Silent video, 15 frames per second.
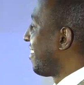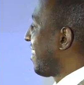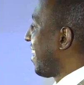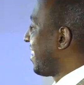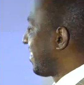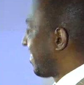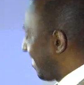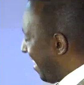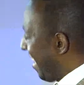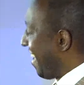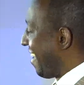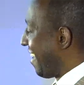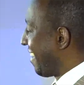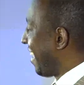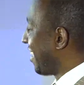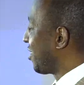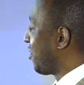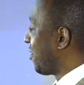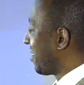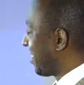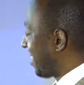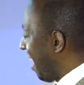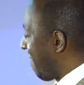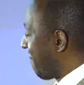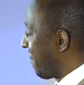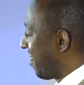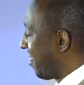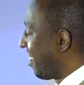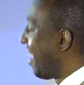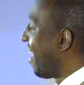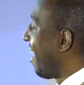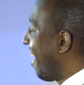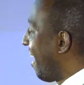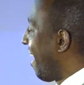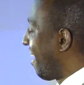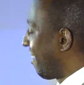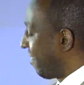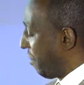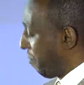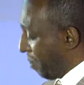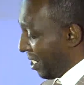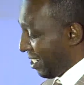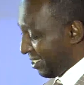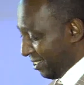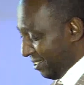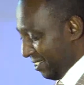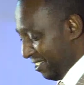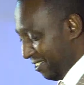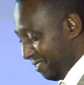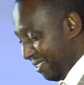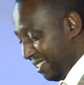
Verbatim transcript: they say that you are serving a hungry person.